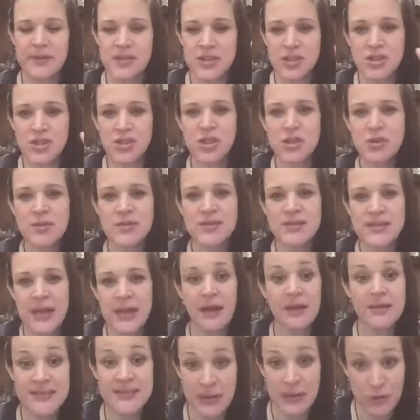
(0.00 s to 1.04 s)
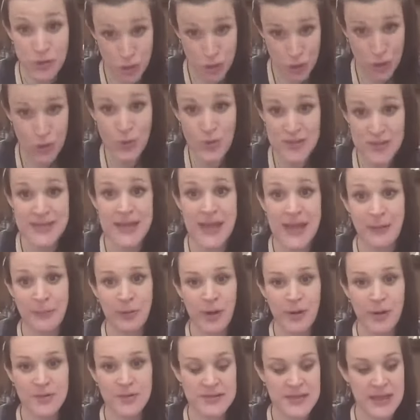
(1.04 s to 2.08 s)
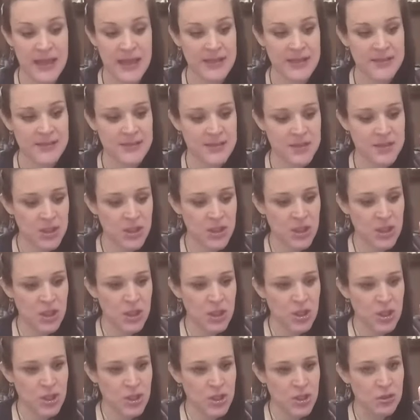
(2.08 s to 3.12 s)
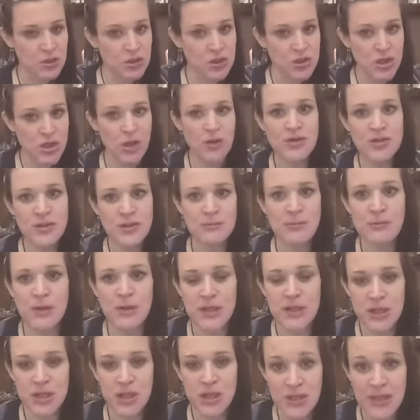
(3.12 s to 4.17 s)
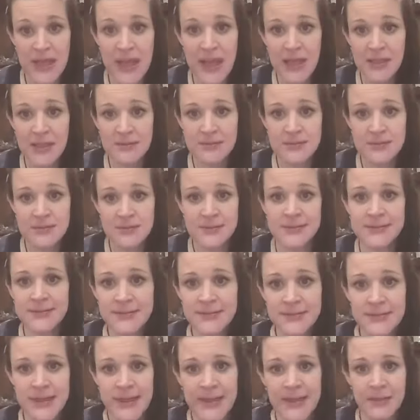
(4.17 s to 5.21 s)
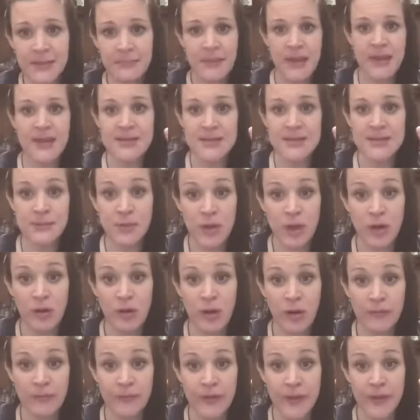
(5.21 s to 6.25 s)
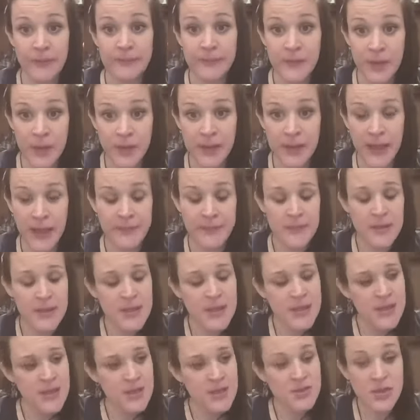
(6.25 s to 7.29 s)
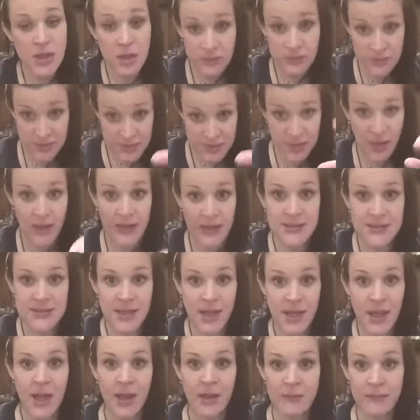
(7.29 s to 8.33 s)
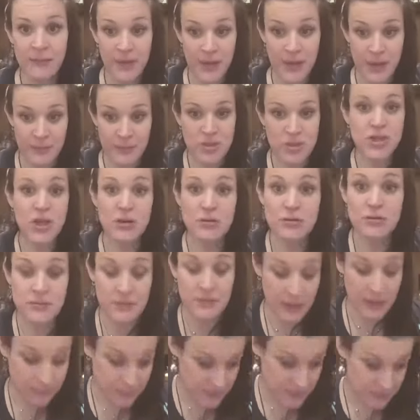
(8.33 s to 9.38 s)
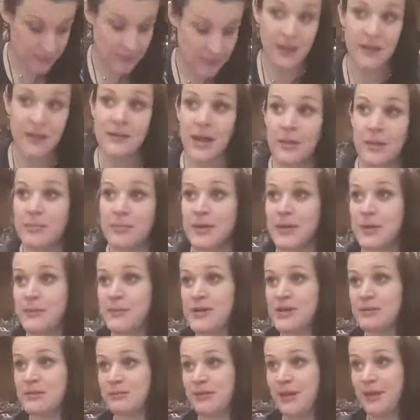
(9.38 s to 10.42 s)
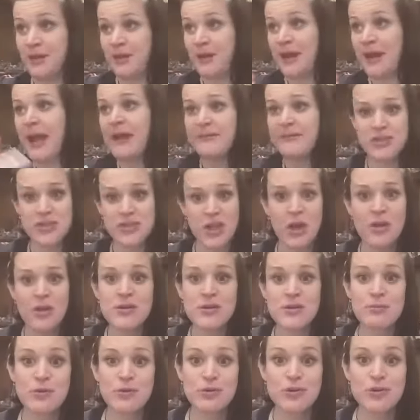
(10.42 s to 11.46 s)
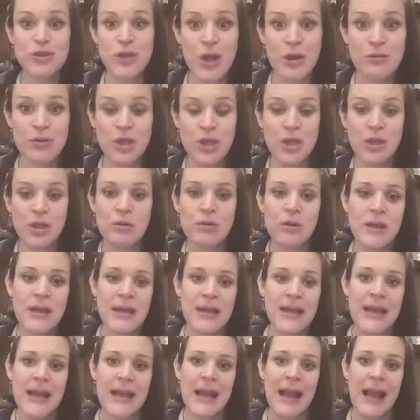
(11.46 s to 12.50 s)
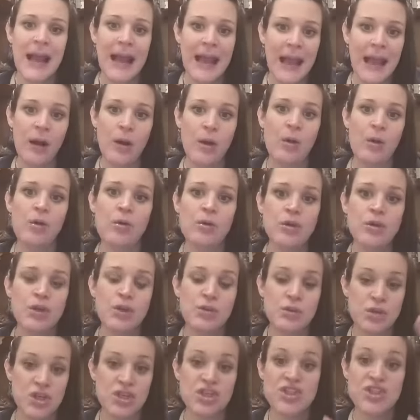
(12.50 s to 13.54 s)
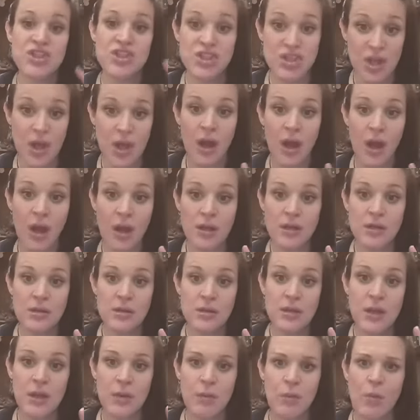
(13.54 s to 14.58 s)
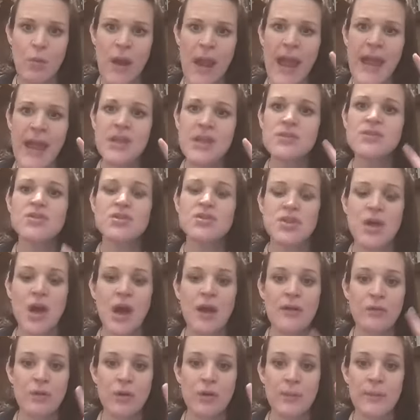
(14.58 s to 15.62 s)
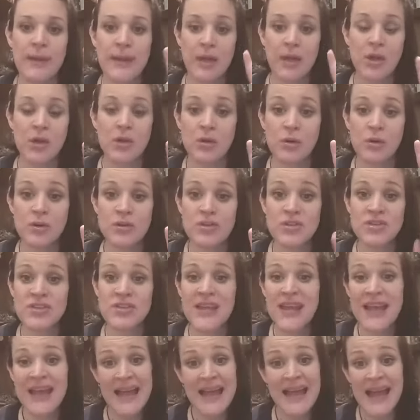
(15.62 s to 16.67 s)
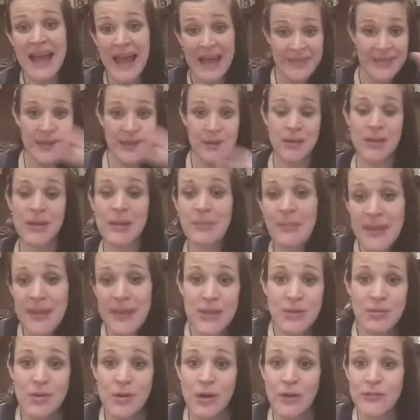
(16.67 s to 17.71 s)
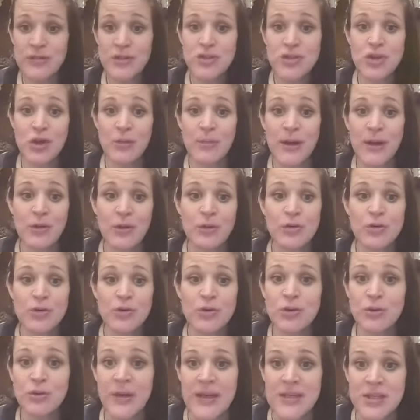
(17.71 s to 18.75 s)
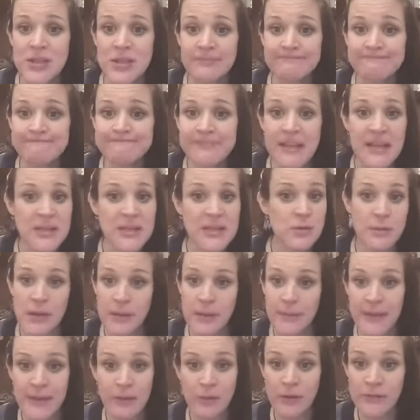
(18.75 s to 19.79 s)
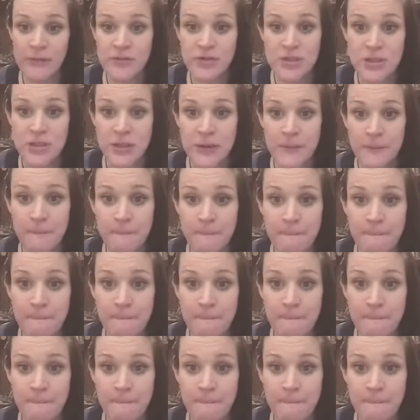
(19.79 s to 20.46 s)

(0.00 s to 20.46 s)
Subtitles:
there's I'll tell a 2-step process. You show someone what you're good at and you make someone an offer. Okay. So tonight I've showed, I have showed and will show you how you can start and where you start if you want to make a course. And then I'm going to make you an offer to join my course creation. That's what I'm going to make you an offer to do.